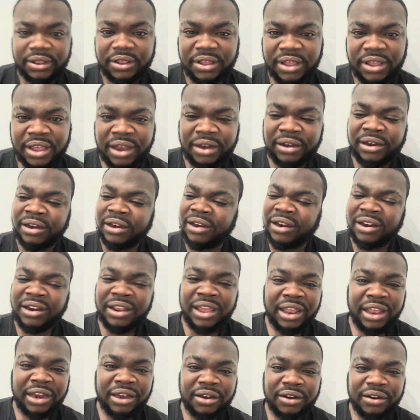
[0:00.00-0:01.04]
And then in the
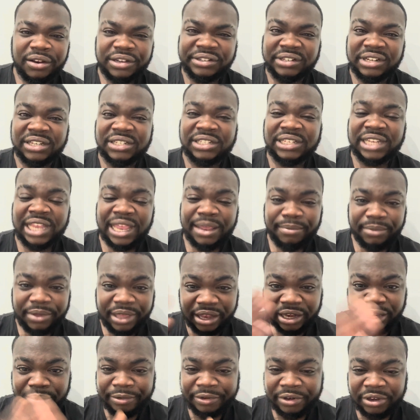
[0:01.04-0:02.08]
end, it's the same
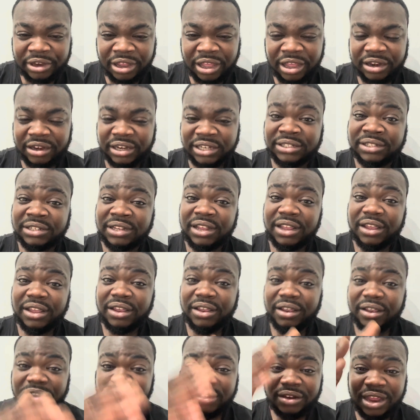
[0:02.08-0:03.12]
kingdom of darkness
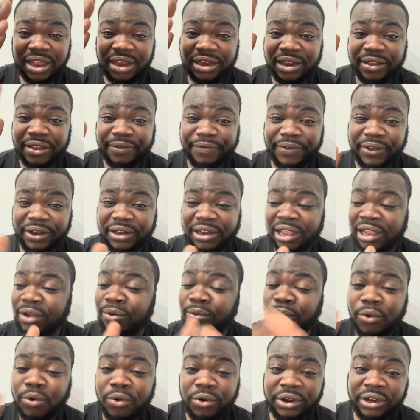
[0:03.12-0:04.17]
that they think that
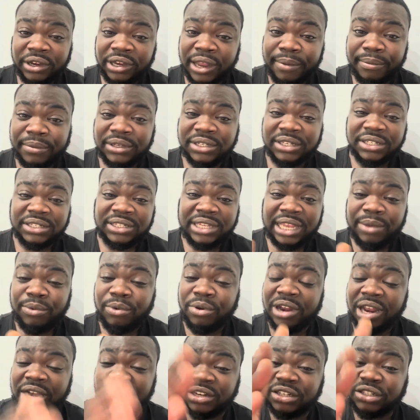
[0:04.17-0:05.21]
awarded them is the same one
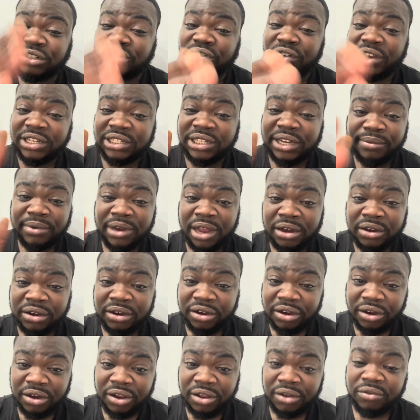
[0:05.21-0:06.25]
that destroys them down in
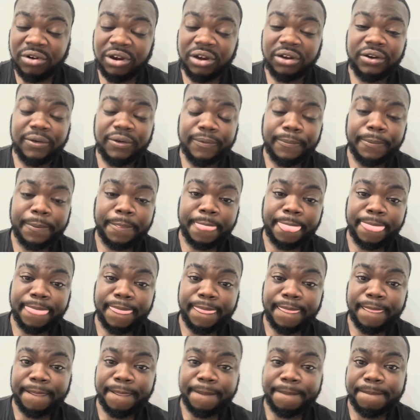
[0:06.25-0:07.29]
the long run.
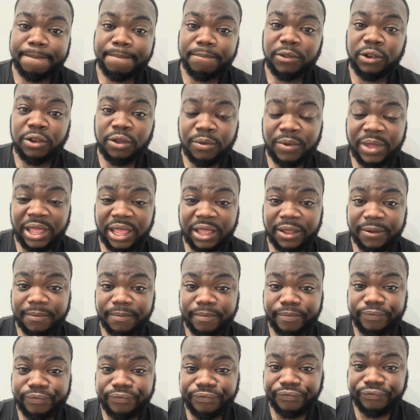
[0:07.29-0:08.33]
You know why?
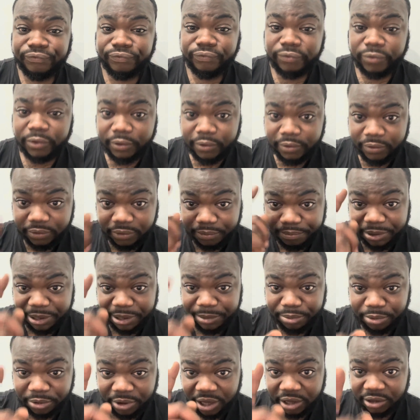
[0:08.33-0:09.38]

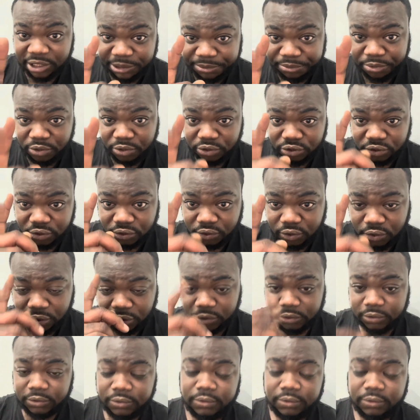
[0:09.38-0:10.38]
People go into spiritual court.